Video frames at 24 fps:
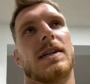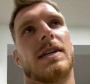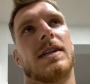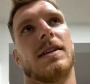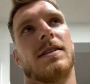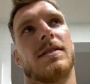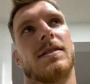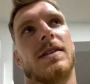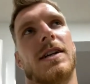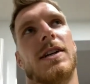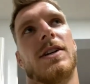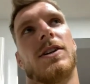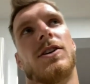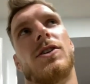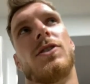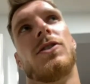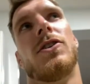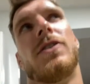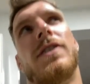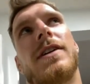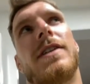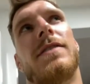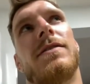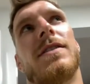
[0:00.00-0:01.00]
It's like you
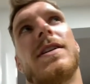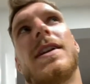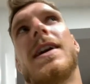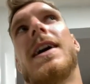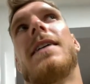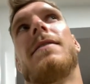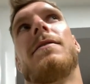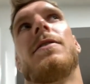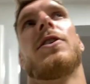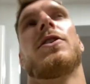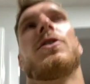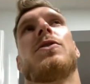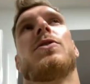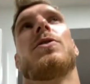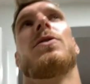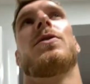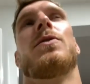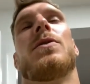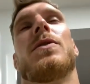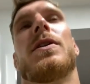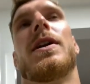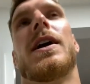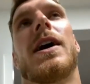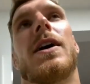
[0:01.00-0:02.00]
don't even have a
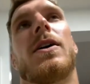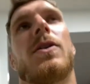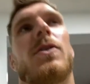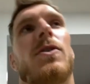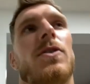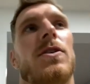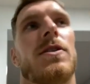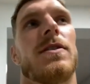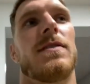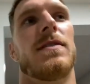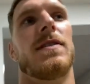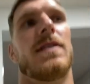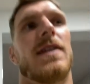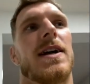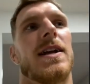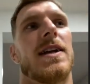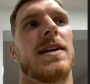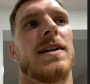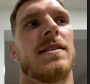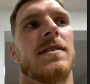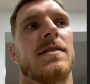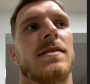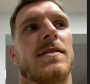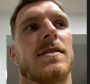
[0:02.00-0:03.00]
clue on how hard that
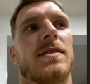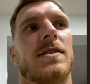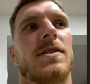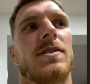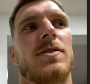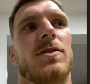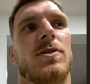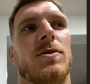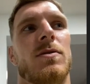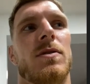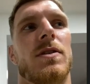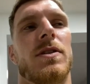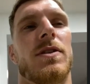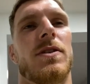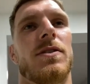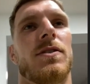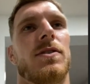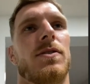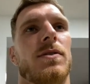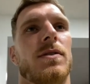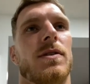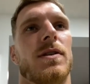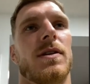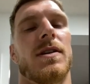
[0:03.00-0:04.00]
is to do what they're
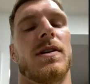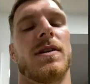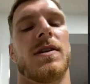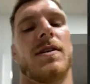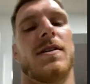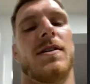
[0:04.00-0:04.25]
doing.